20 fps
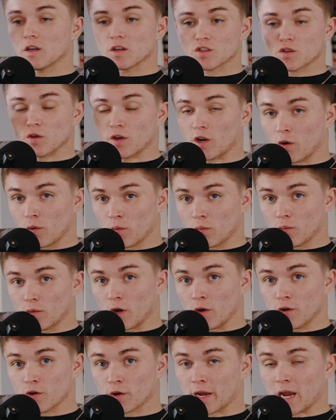So
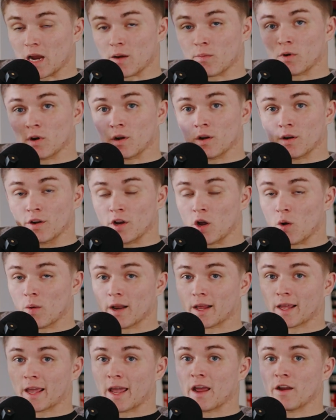know your camera, know
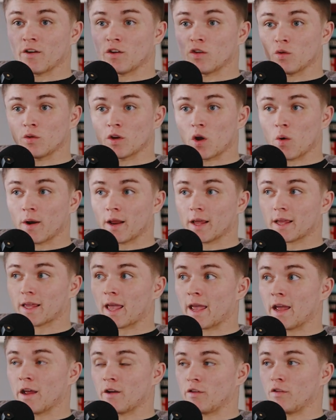what it can do, know what it
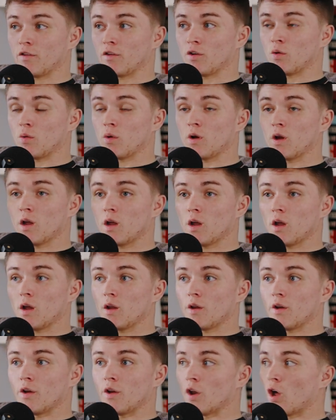can't do,
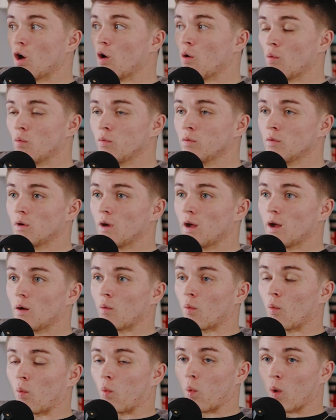know
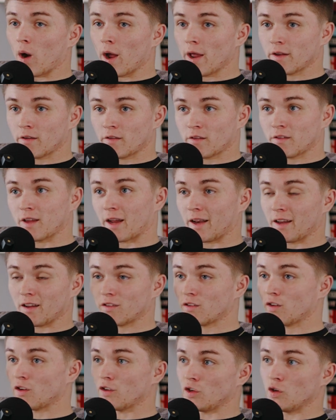what
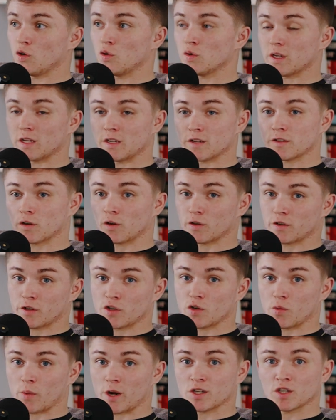settings to use in certain
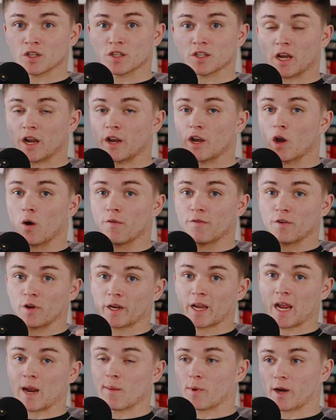situations, and know if your
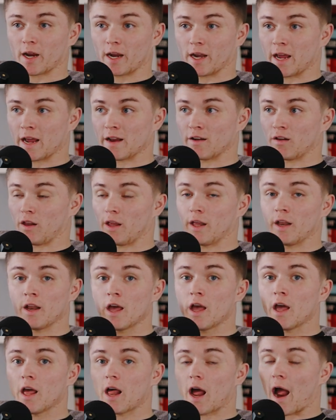camera can handle it.
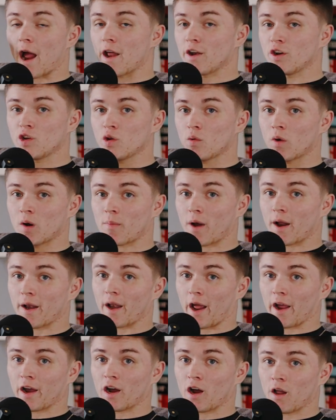I knew on my
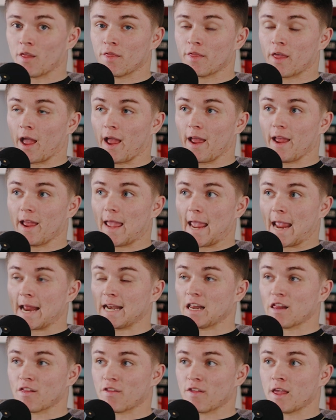Nikon that
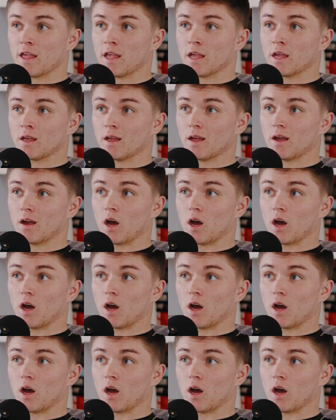anything,